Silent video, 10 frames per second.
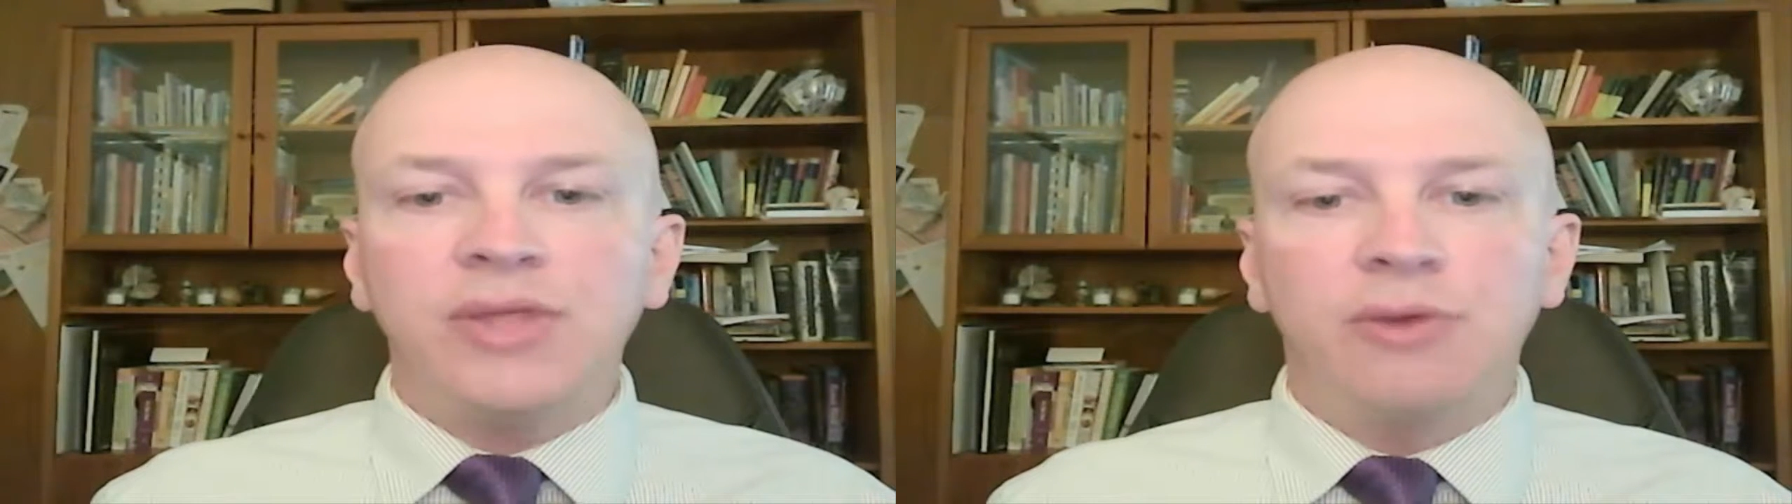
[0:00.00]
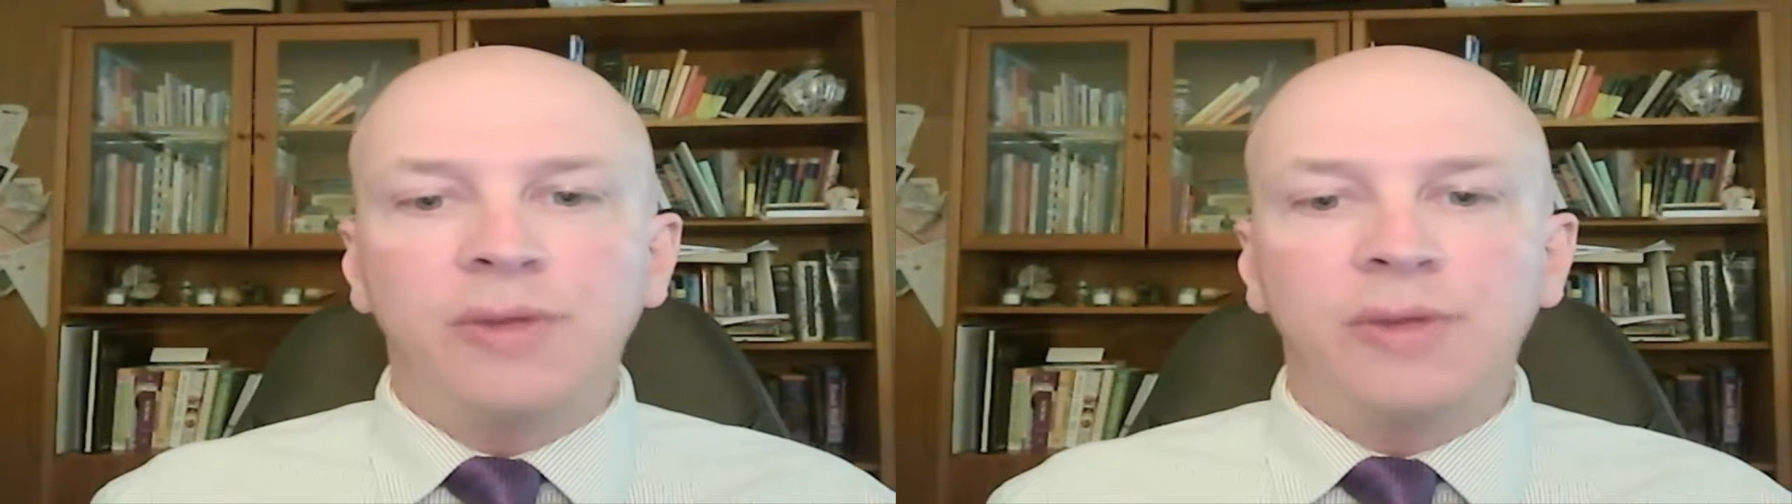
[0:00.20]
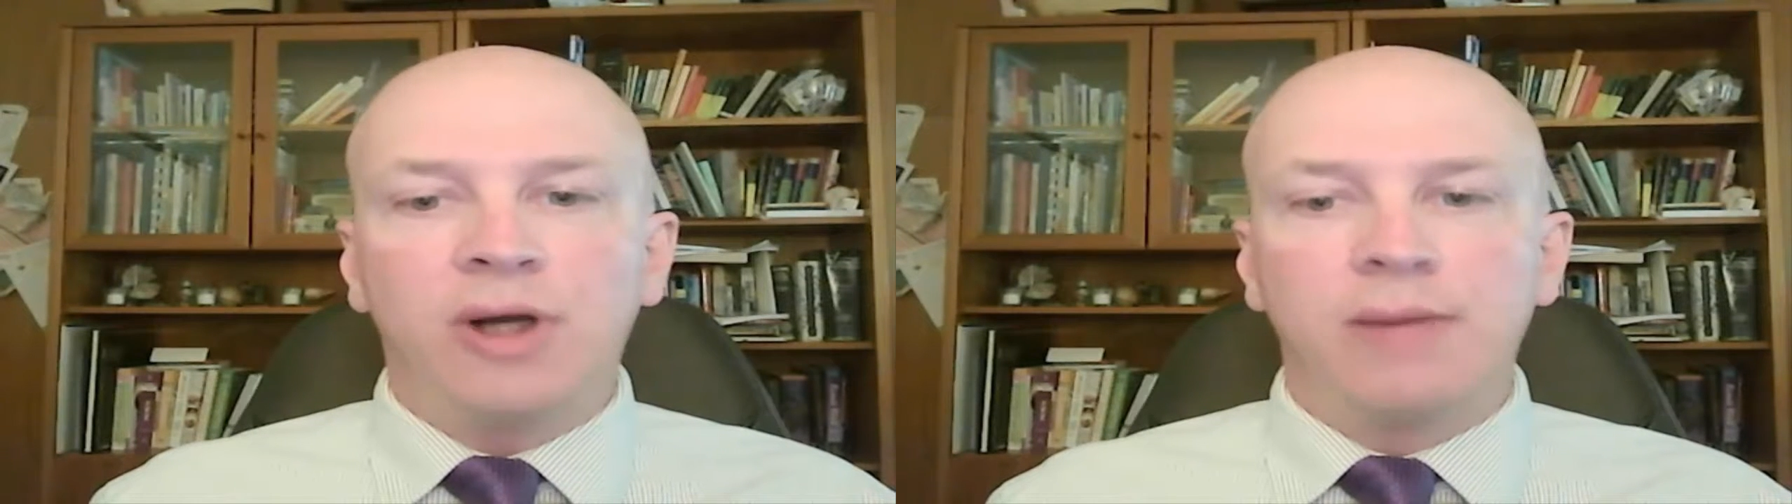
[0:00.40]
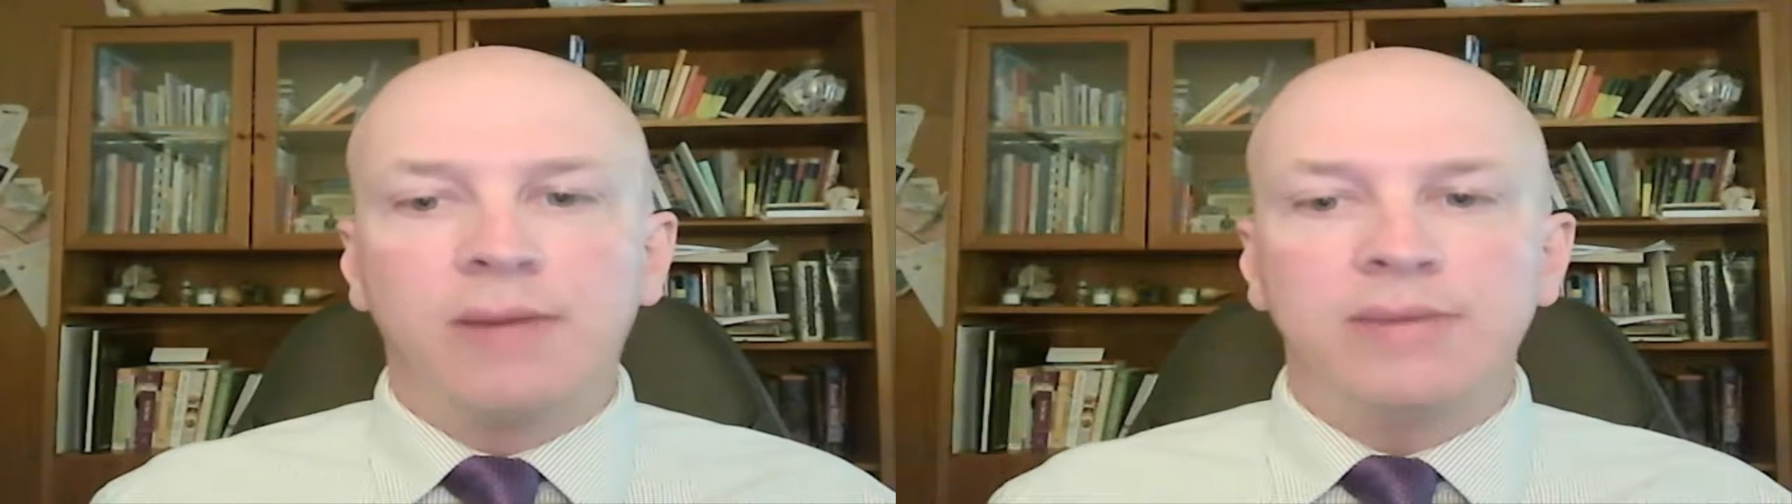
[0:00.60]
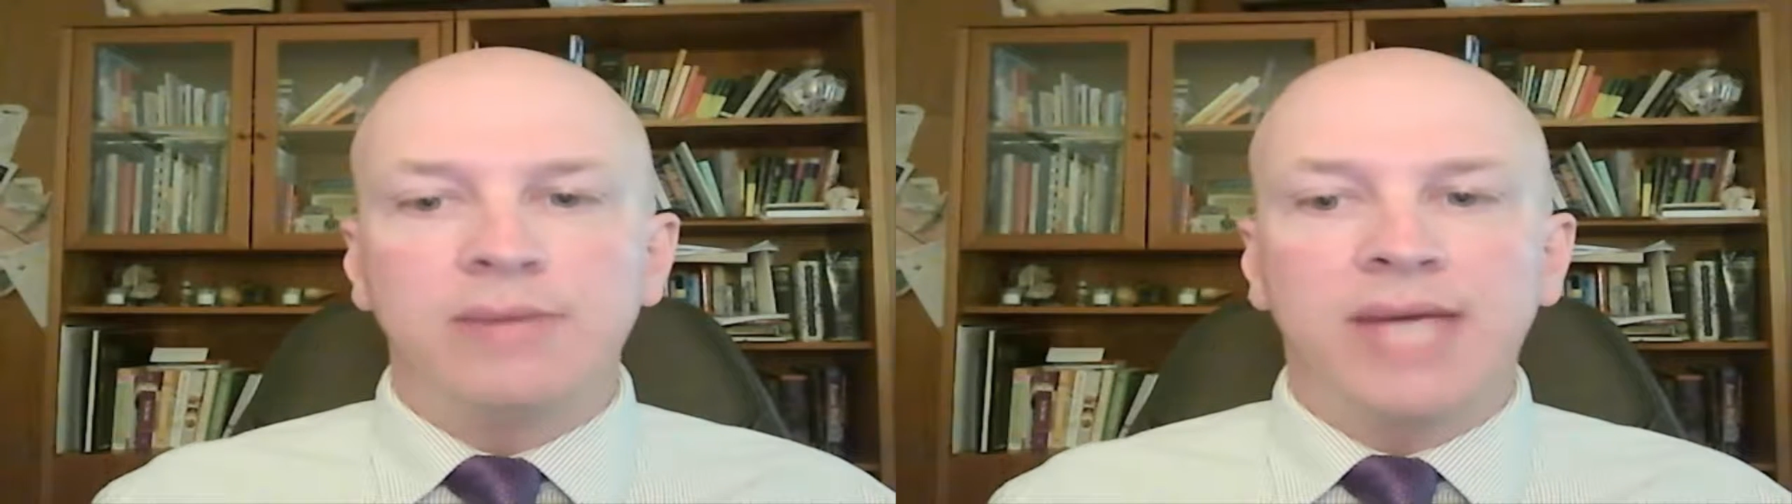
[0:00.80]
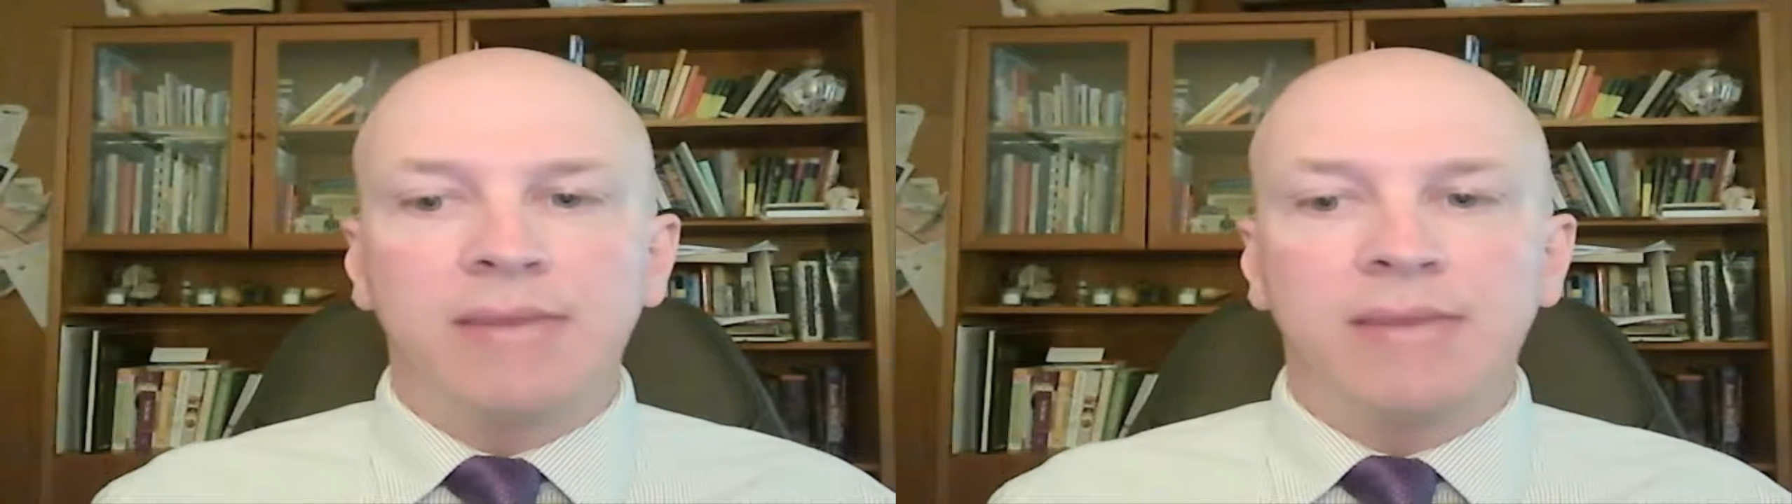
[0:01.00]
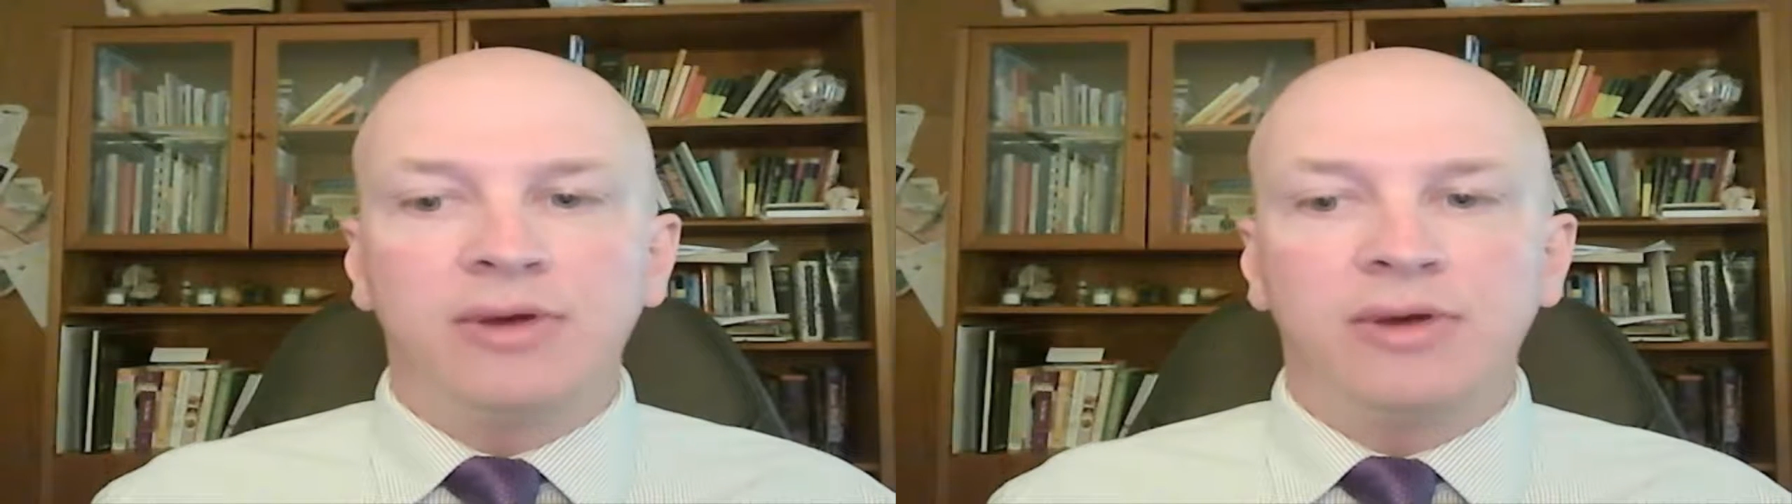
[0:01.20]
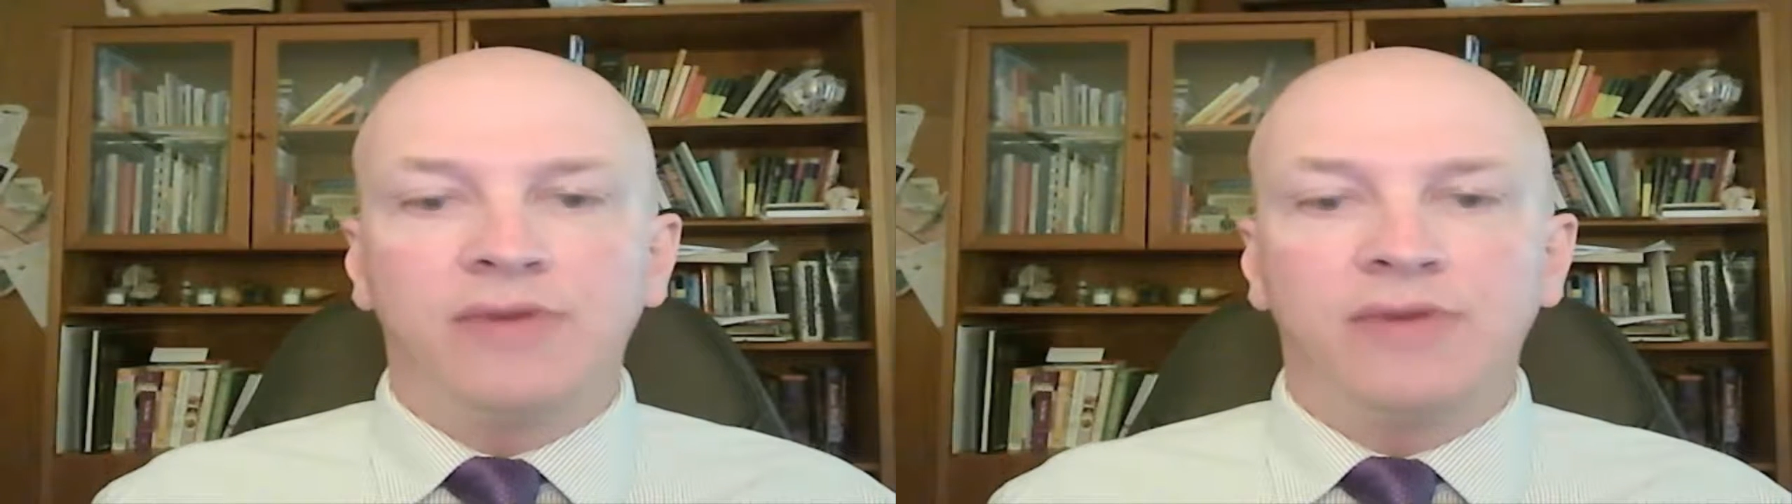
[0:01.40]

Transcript: the Roman army became